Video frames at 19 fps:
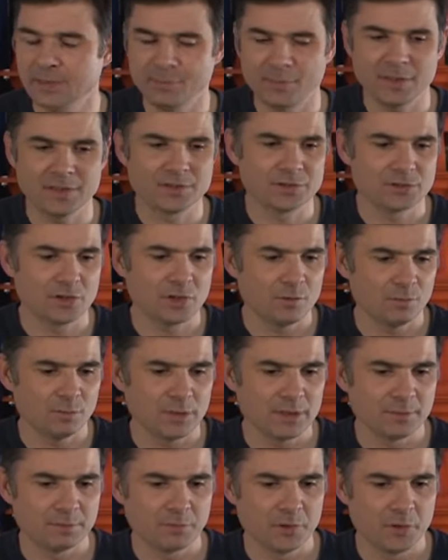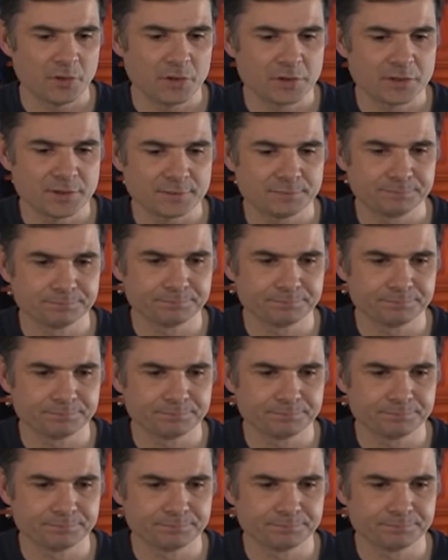my sampling box.